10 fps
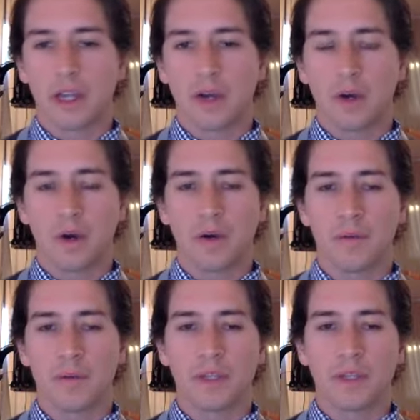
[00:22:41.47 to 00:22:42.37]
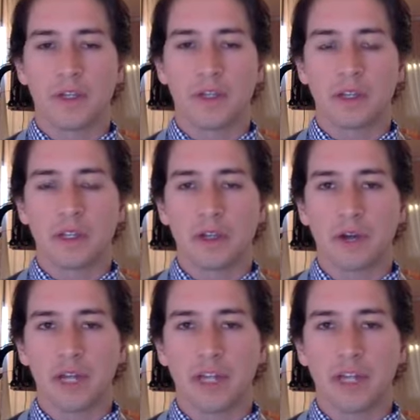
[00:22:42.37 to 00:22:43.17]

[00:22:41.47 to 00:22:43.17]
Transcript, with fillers: Um, and, you know, I